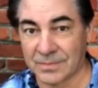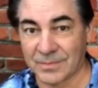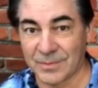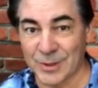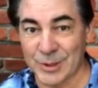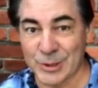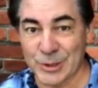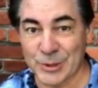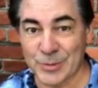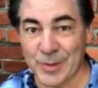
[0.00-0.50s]

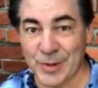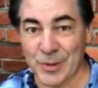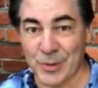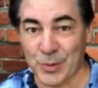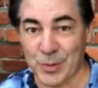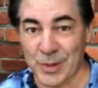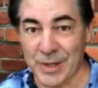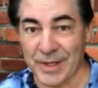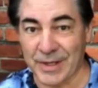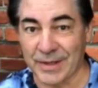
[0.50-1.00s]
This has been
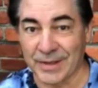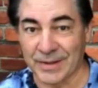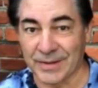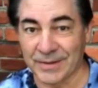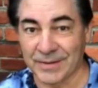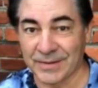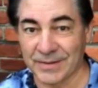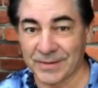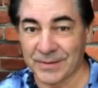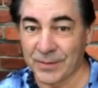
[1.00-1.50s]
3
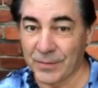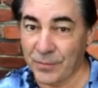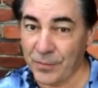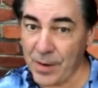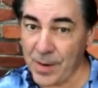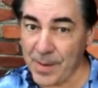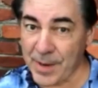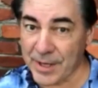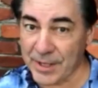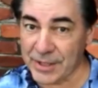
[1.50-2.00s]

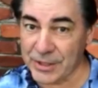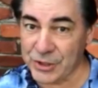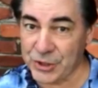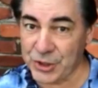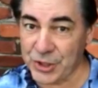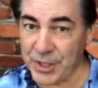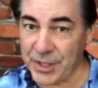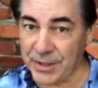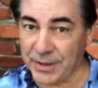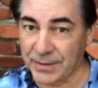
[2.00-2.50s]
from UNKA
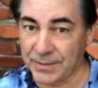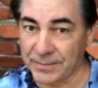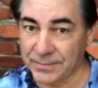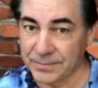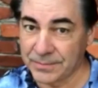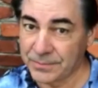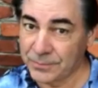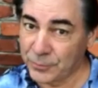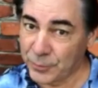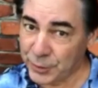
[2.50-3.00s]
G
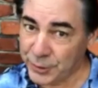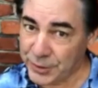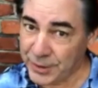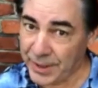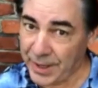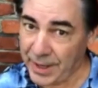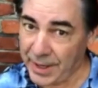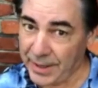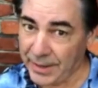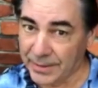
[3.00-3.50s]
for
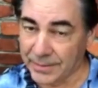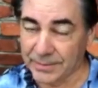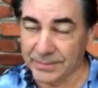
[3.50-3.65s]
today.